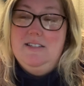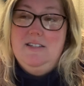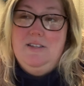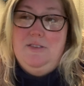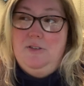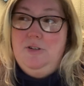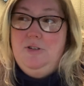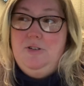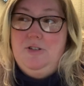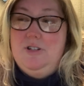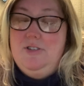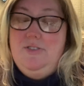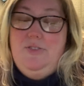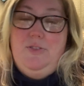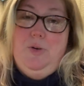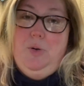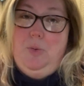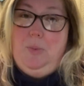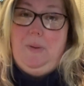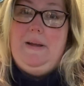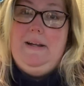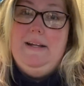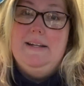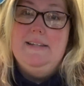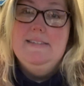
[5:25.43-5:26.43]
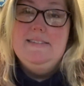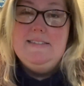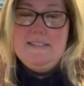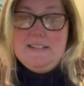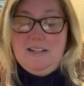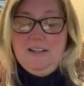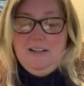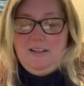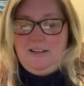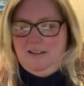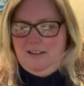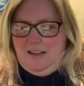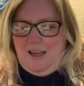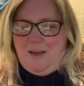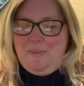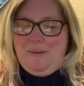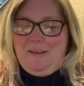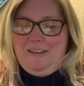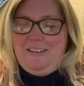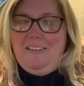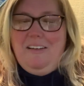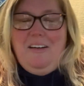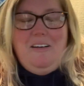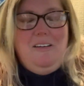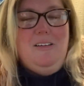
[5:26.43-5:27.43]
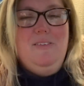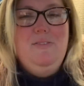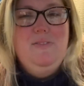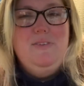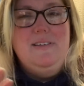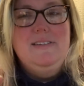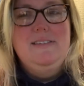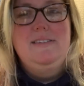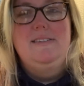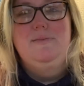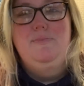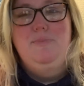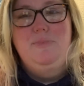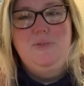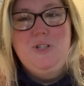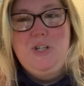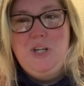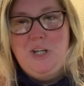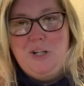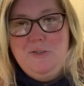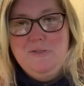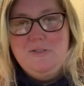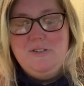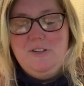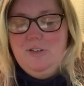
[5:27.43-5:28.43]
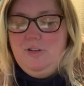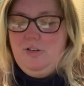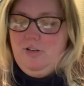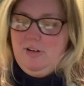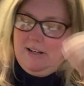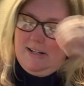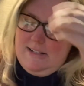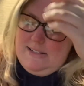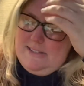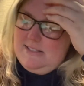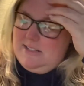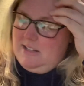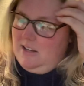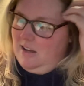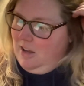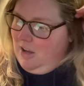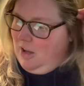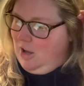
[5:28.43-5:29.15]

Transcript: they're the greatest. I mean, all of these channels are the greatest,